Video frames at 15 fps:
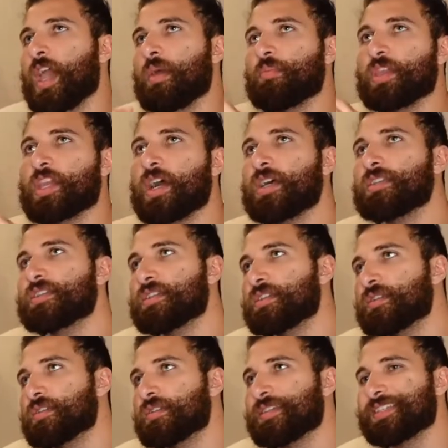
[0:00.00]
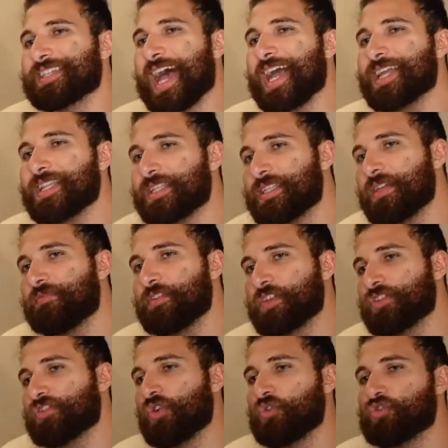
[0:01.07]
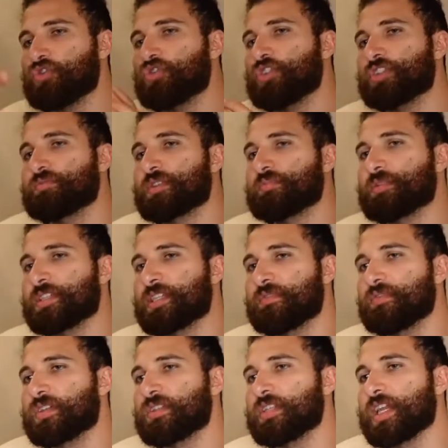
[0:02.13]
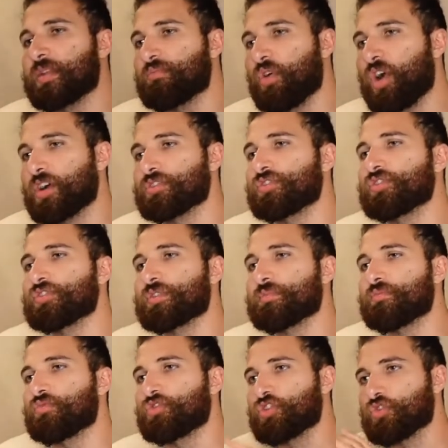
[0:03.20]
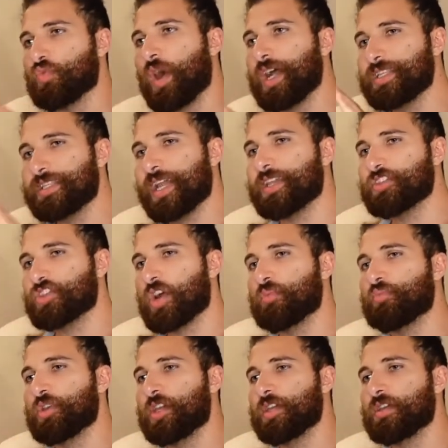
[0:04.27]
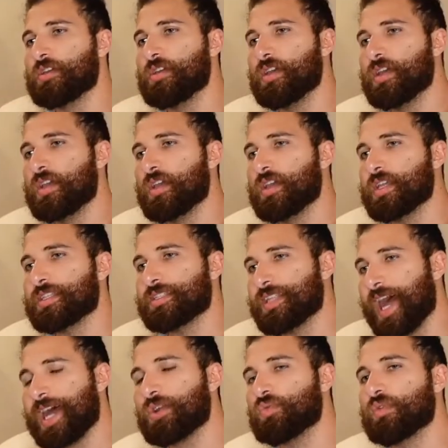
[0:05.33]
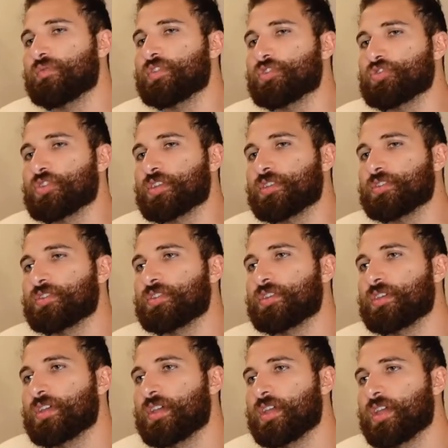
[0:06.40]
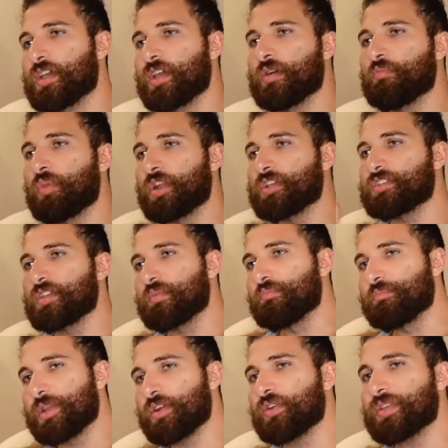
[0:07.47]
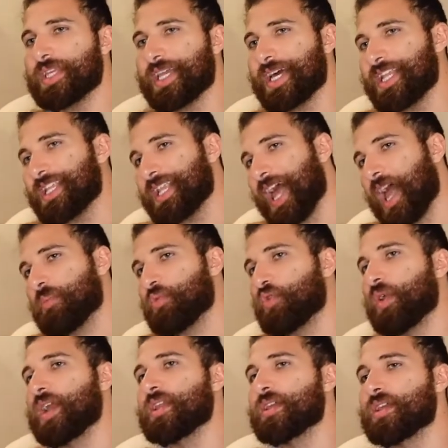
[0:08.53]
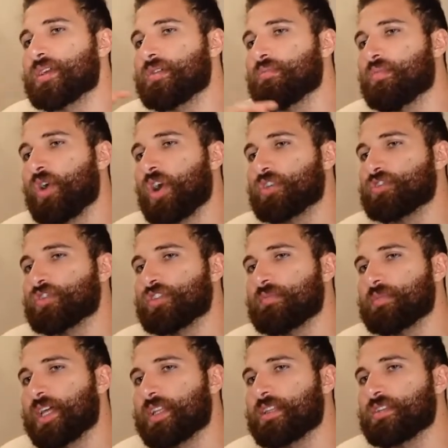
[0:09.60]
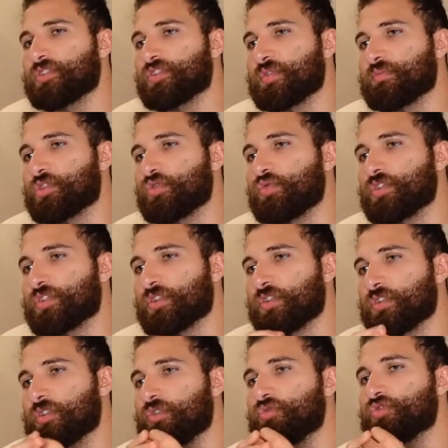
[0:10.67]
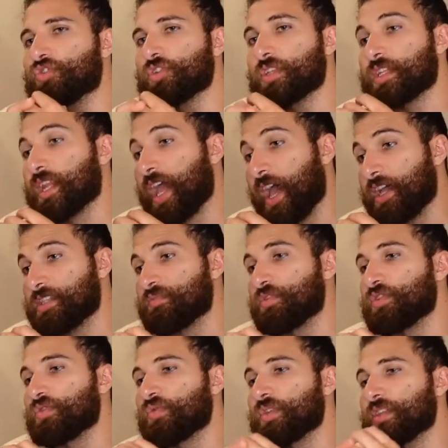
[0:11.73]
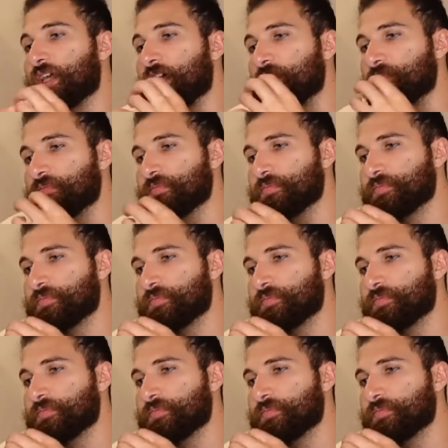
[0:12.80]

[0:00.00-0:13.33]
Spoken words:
Because scientific socialism specifically, and Marxism, which is why Deng Xiaoping is not a revisionist, but is merely elaborating Marxism-Leninism to its conclusion and has been doing that,